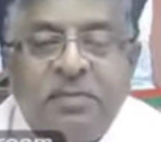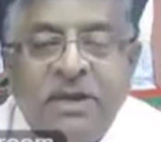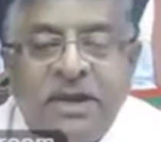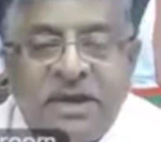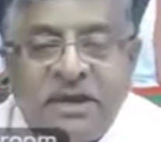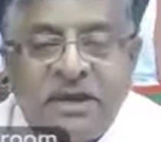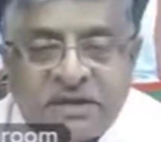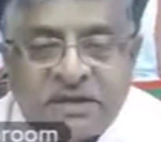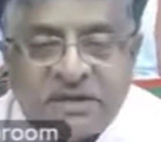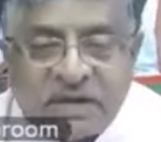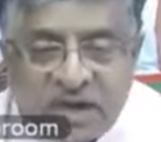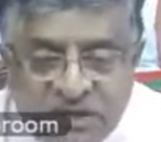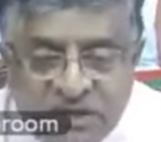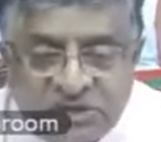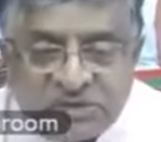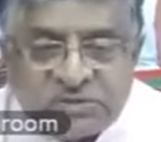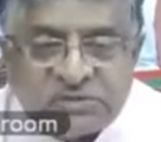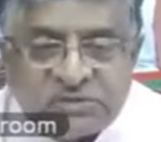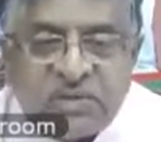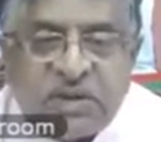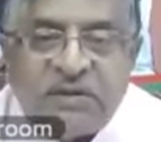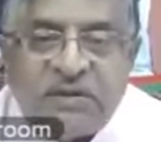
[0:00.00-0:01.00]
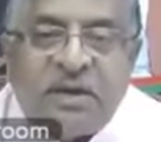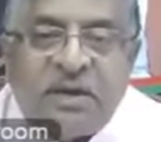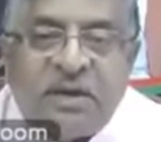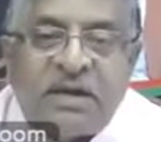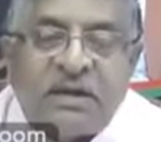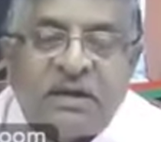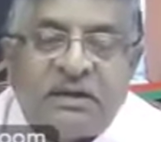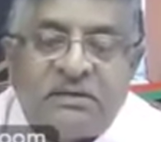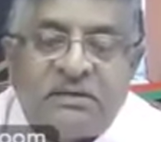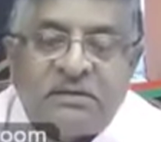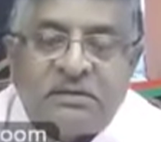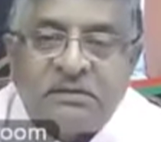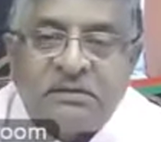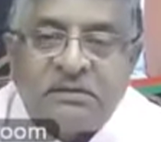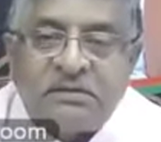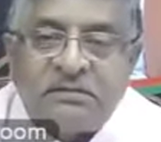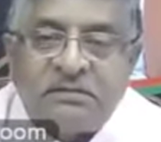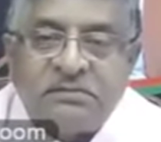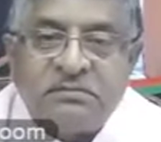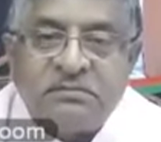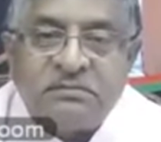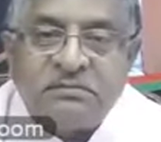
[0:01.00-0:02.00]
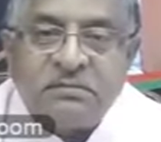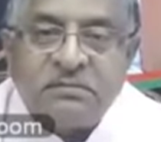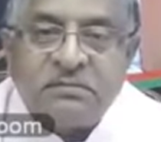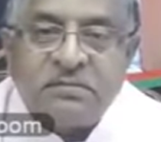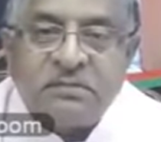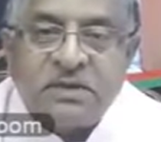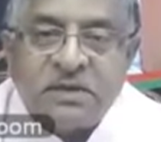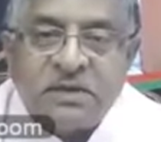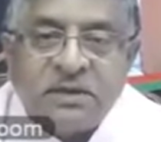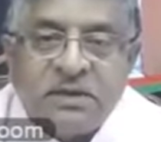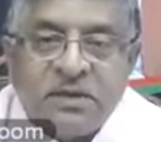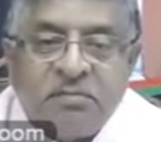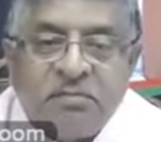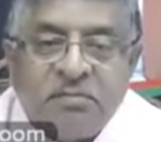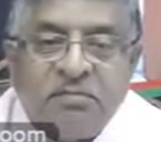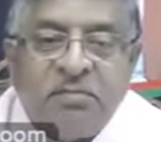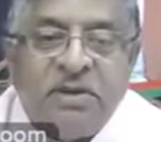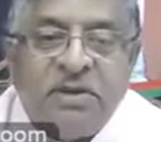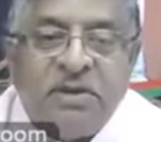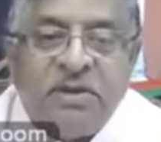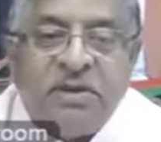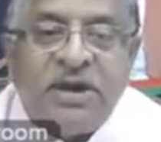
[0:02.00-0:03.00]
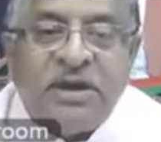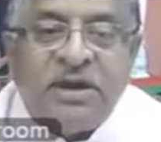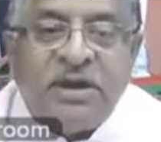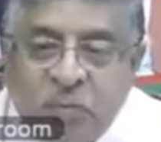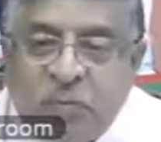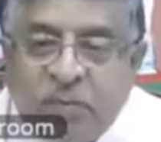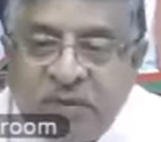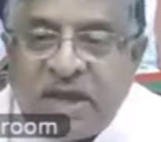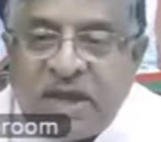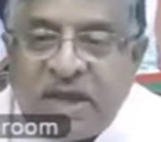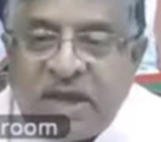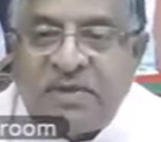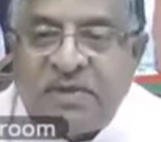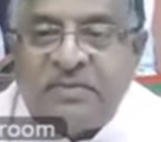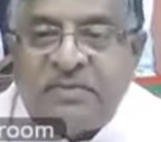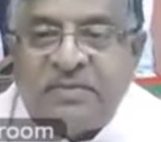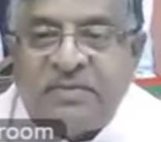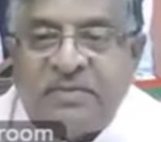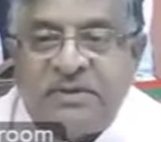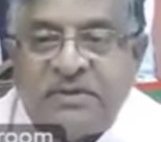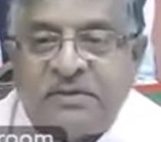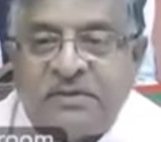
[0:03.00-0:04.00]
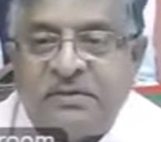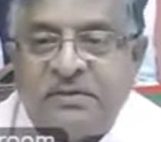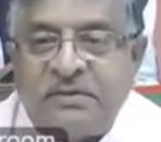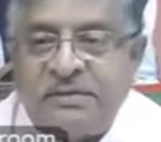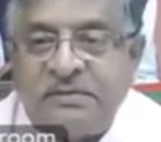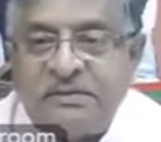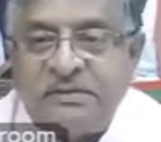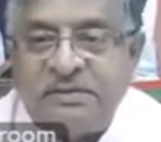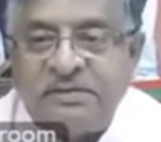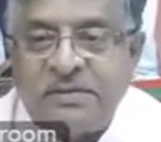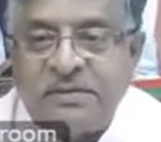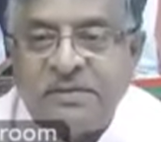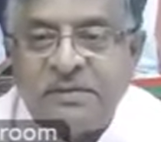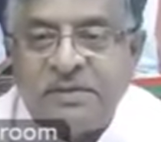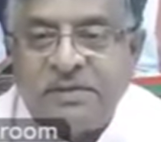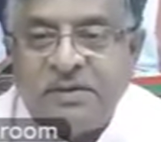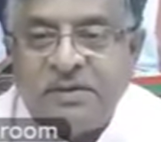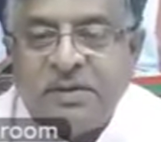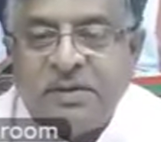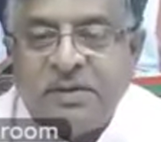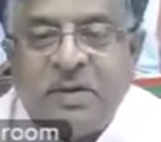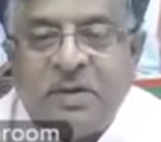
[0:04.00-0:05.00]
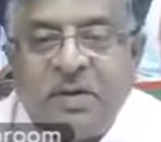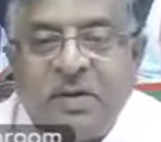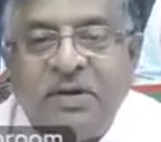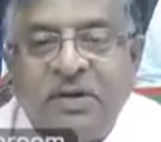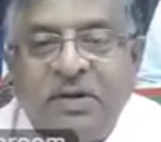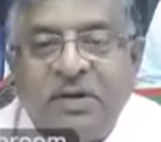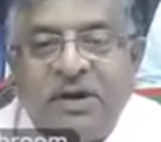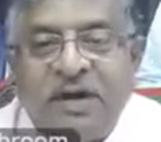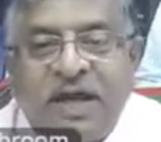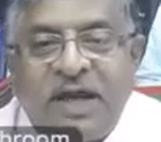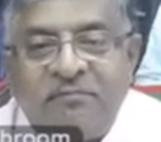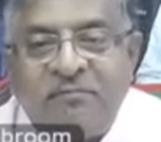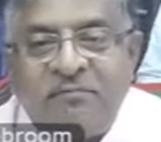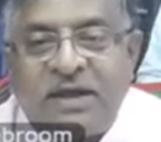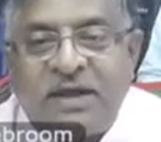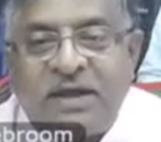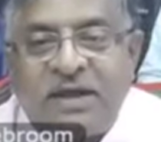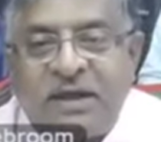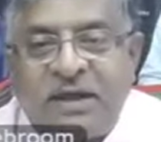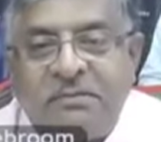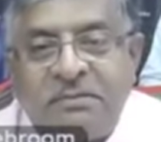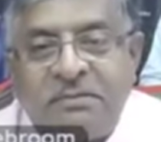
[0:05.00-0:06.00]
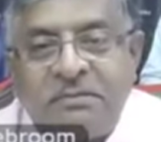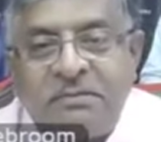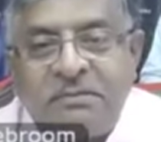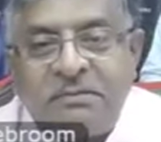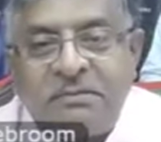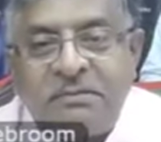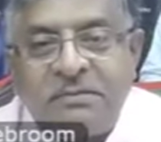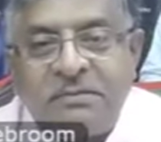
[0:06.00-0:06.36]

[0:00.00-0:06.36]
be it Ayushman Bharat, be it UPI payment, all have become